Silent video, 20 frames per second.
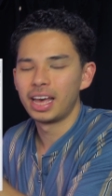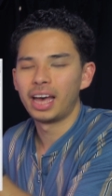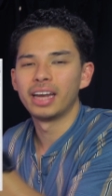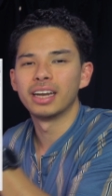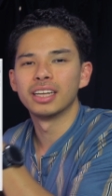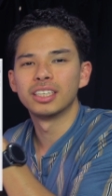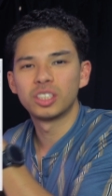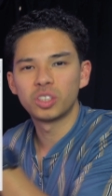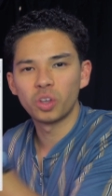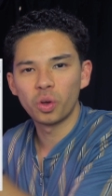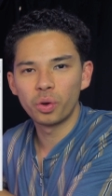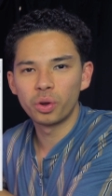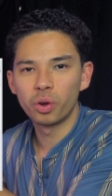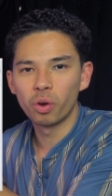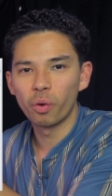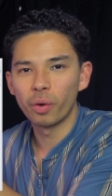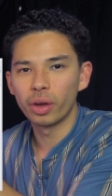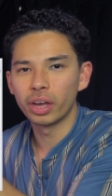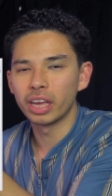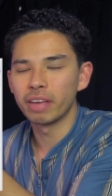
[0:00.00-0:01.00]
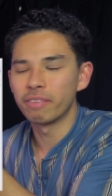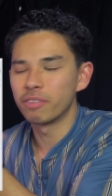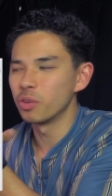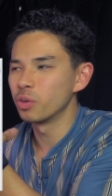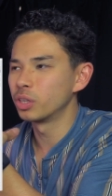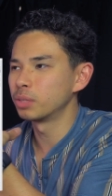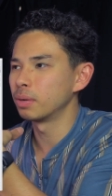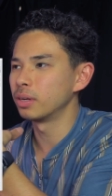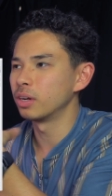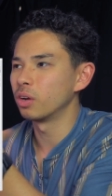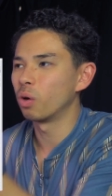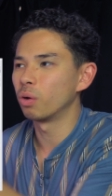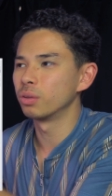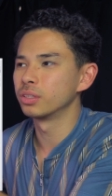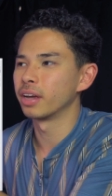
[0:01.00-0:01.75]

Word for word: And it's so annoying if you spend a whole